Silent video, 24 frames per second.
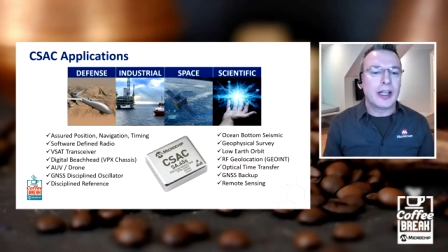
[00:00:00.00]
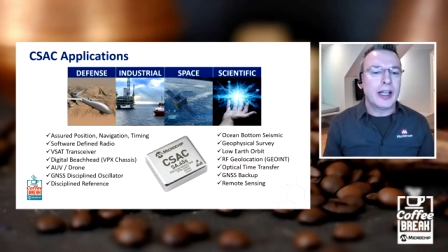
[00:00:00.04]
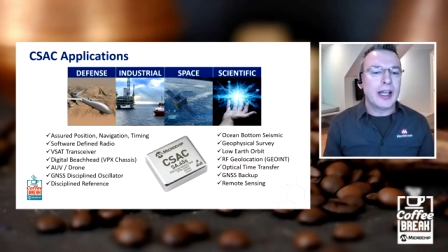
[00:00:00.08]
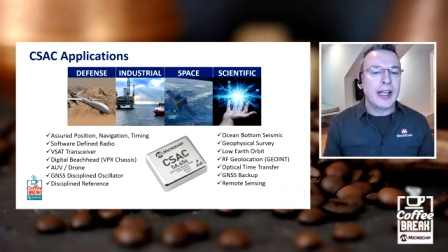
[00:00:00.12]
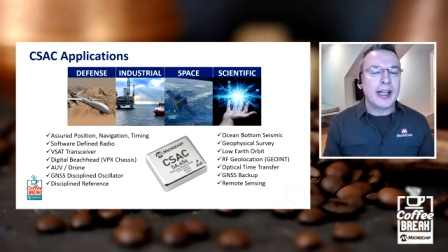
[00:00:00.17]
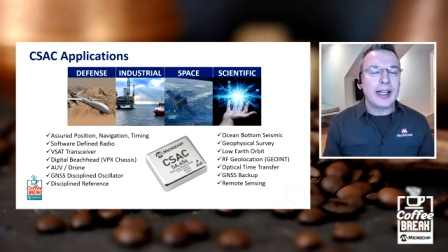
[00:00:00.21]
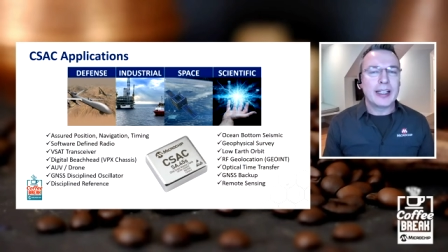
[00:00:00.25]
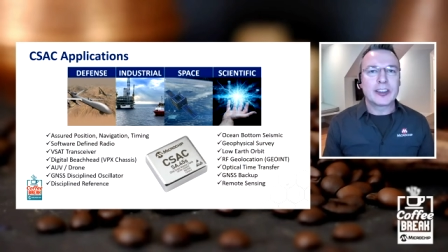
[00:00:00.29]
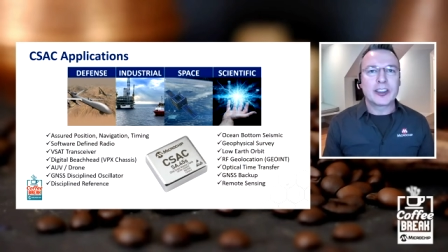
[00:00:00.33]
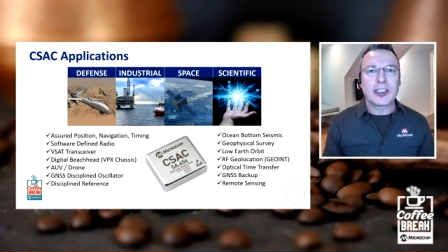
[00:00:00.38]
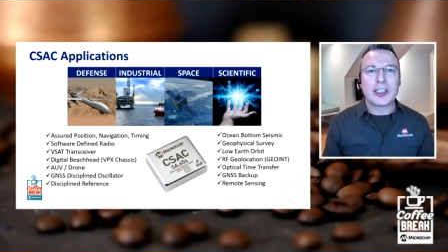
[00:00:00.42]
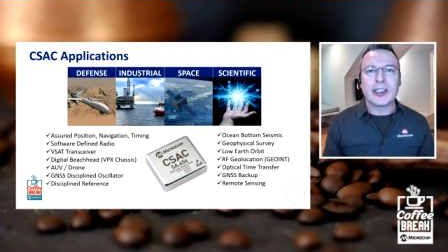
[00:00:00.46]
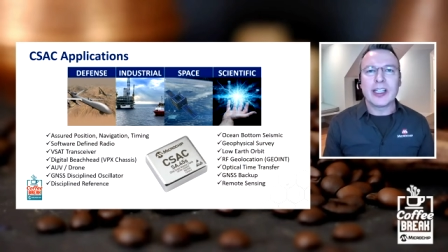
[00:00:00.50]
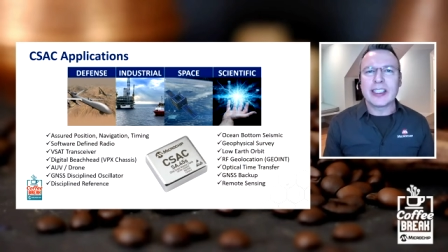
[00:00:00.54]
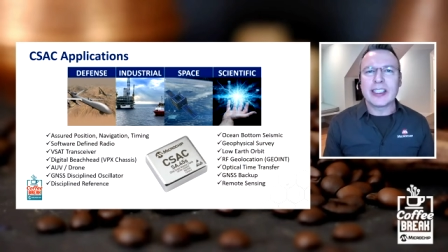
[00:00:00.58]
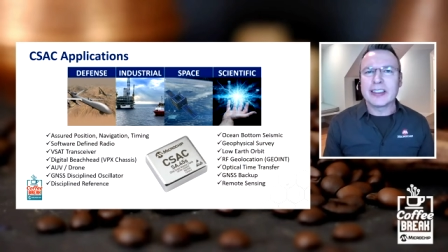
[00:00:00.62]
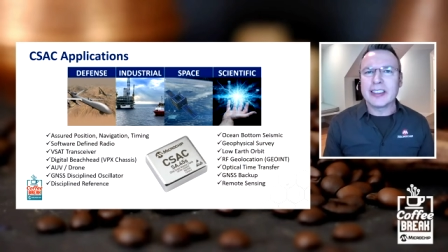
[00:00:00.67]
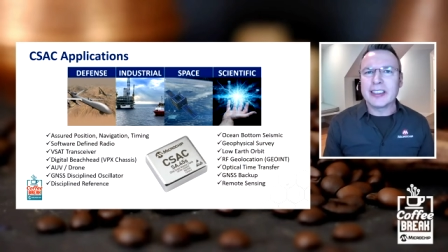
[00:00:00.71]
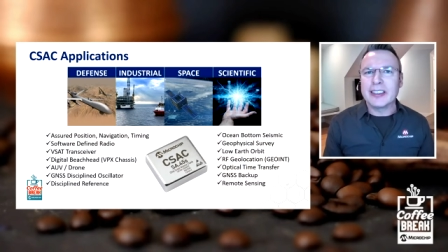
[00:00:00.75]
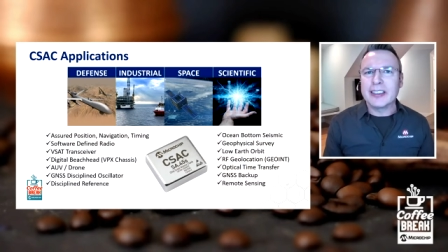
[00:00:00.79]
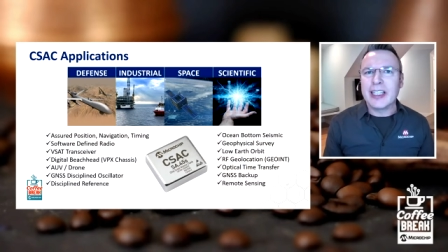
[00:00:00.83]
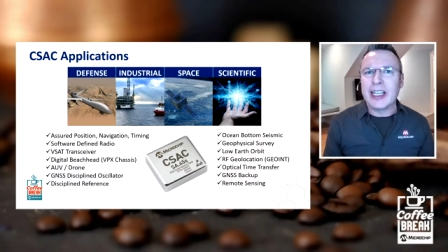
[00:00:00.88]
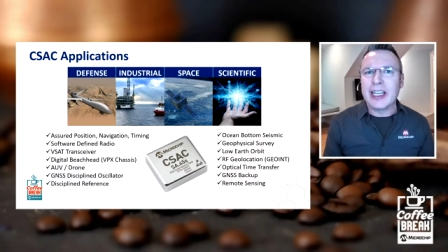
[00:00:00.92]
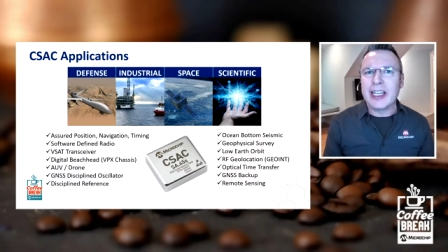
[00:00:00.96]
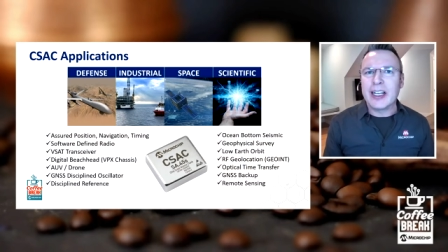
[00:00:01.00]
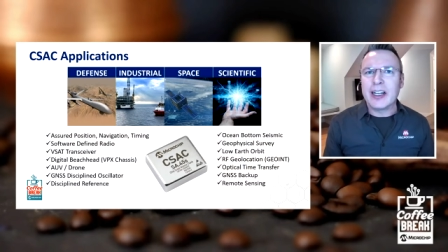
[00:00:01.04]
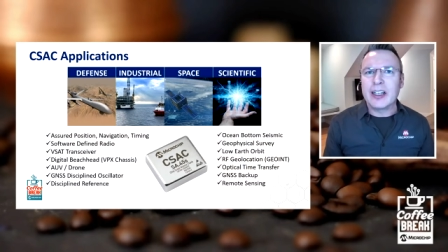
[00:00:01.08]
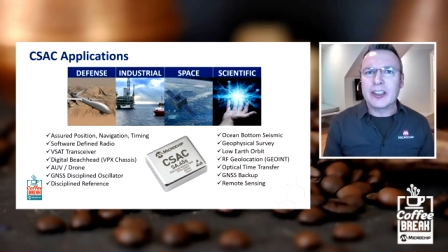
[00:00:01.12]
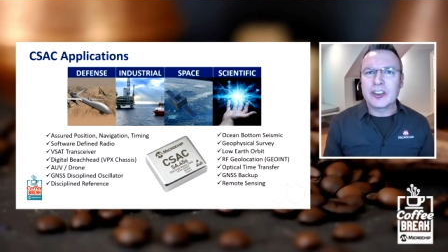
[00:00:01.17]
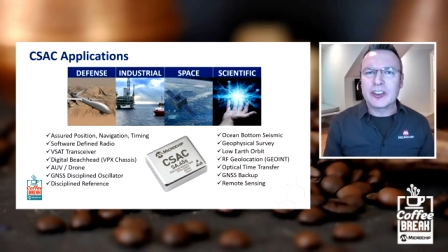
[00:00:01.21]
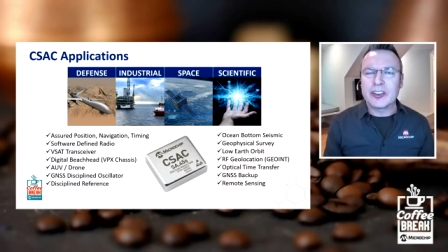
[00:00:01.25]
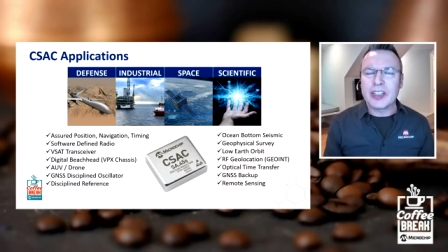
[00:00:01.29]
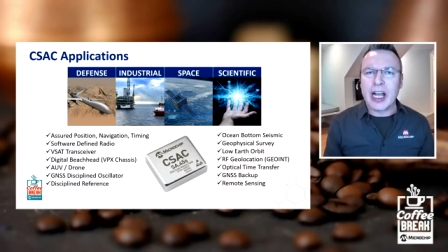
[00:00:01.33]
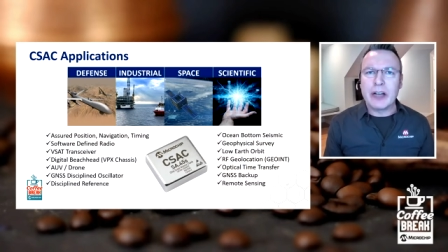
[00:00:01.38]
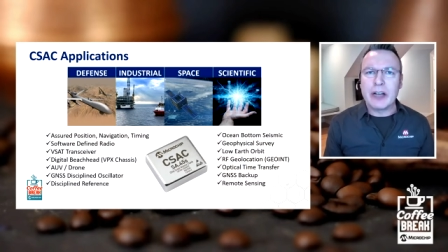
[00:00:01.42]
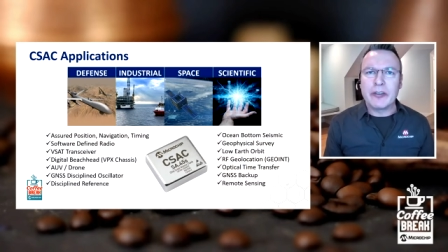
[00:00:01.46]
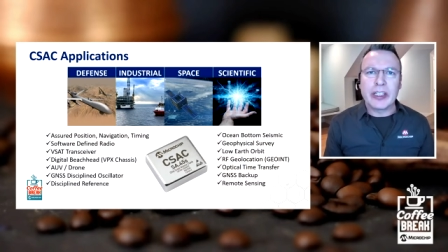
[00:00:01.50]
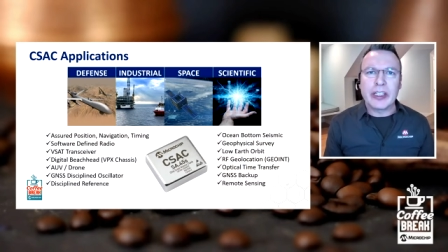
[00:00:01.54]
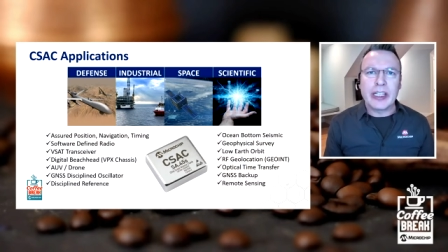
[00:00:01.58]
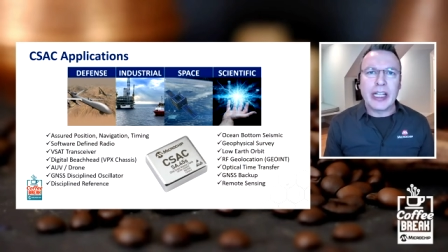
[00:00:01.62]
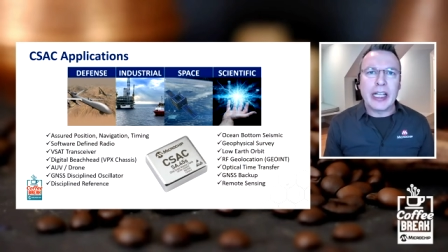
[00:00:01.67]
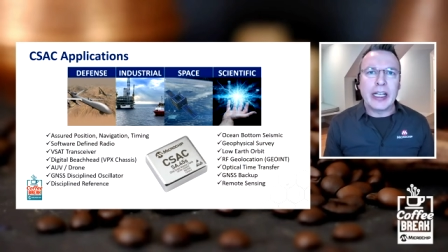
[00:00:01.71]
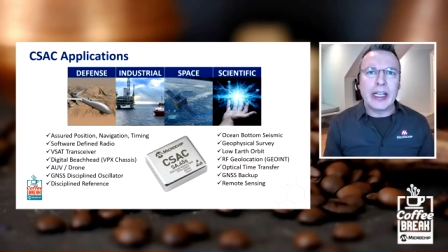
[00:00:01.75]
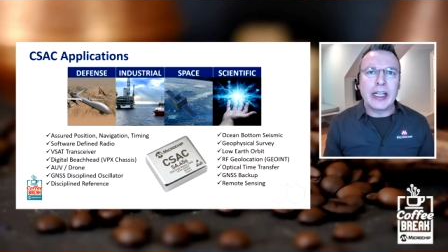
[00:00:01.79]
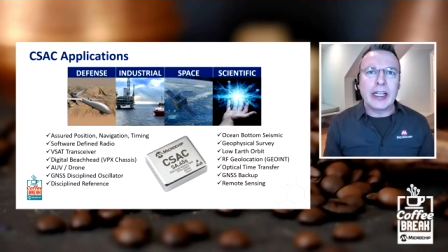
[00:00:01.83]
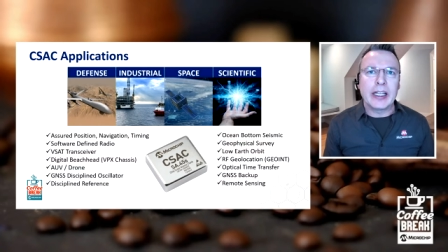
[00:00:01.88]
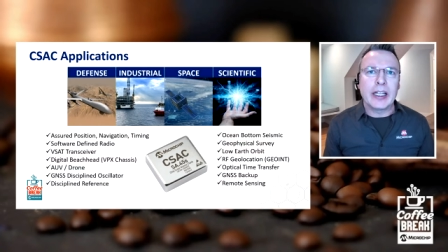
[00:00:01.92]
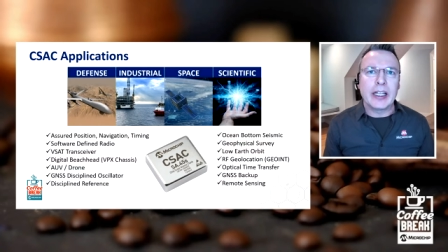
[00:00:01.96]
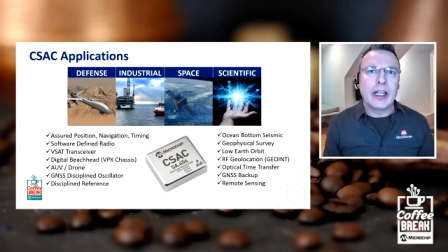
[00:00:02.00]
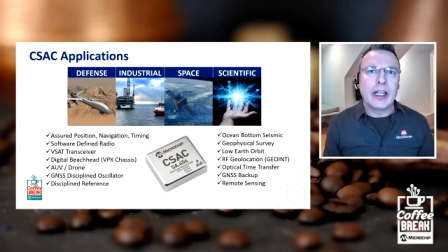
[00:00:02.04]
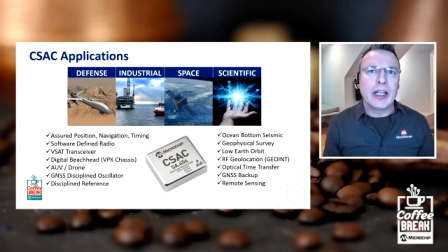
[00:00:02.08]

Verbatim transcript: It's collecting data, it's navigating,